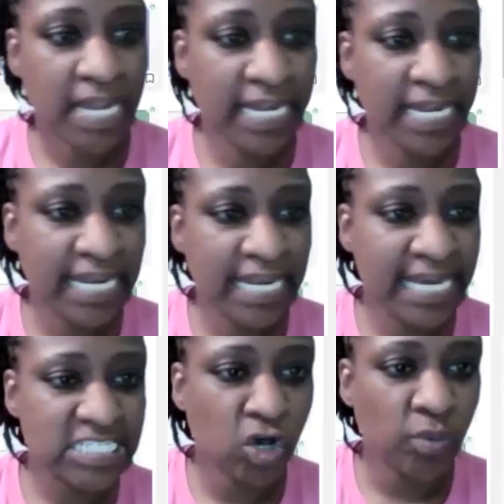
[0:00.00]
let's
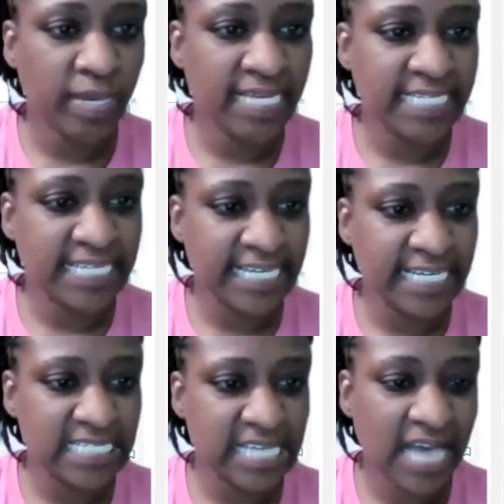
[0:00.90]
go and
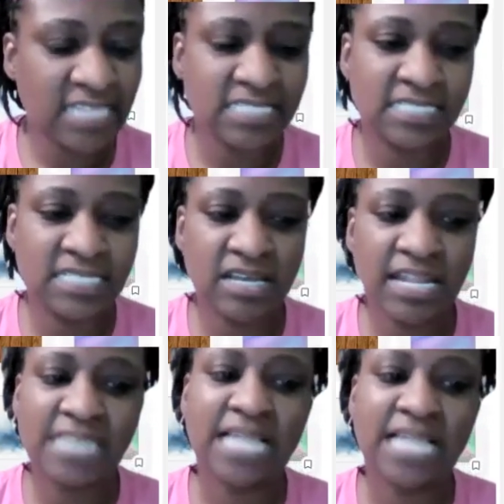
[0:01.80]
get, I
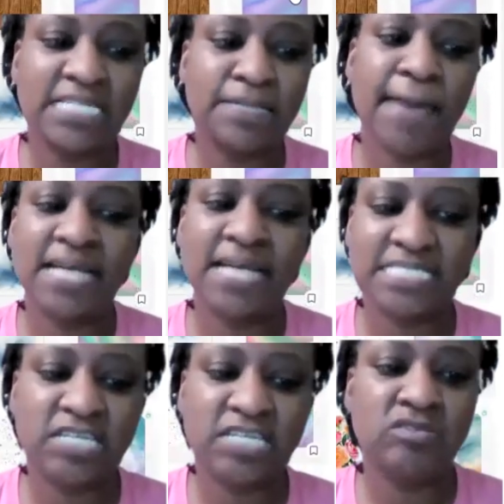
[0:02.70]
still like the
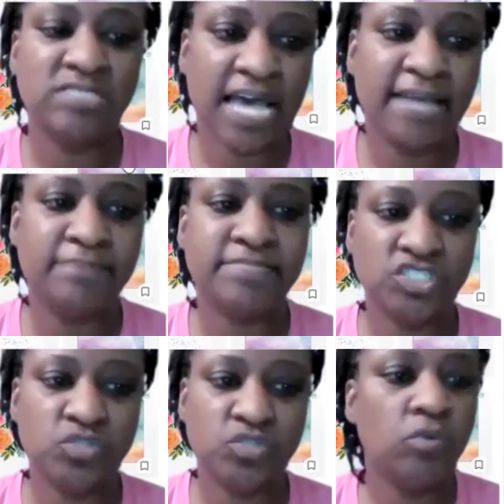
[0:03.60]
pastel
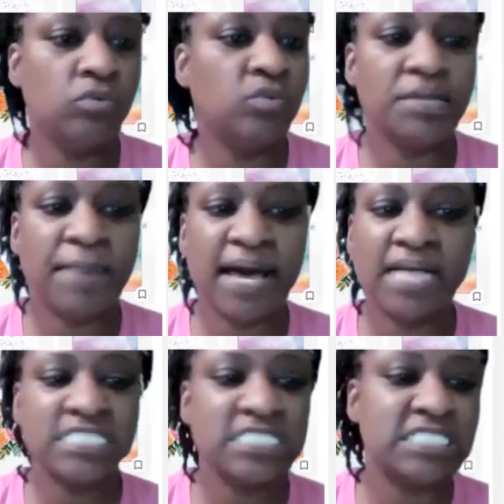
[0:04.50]
type situation. Oh, what
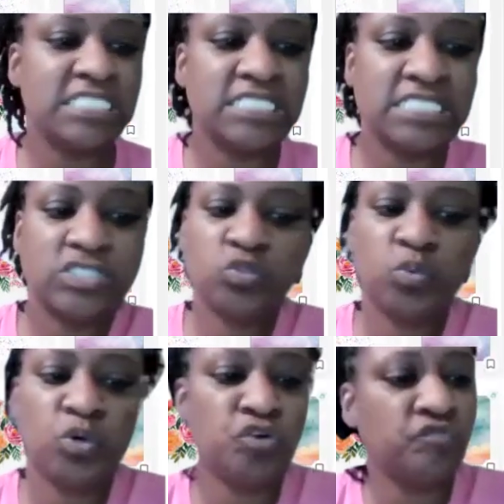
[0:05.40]
about
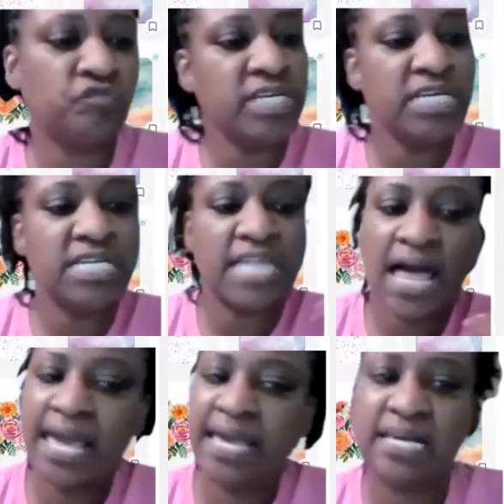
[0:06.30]
this swervy,
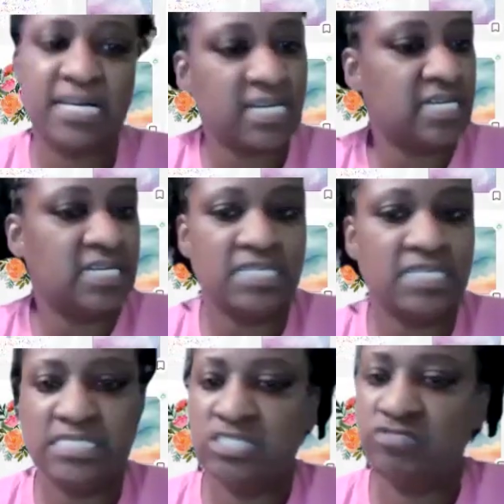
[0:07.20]
like
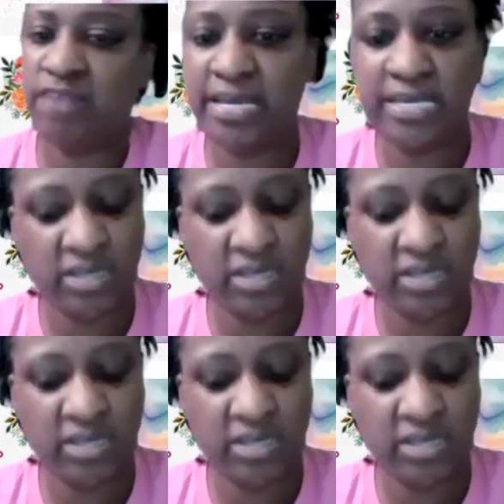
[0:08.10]
this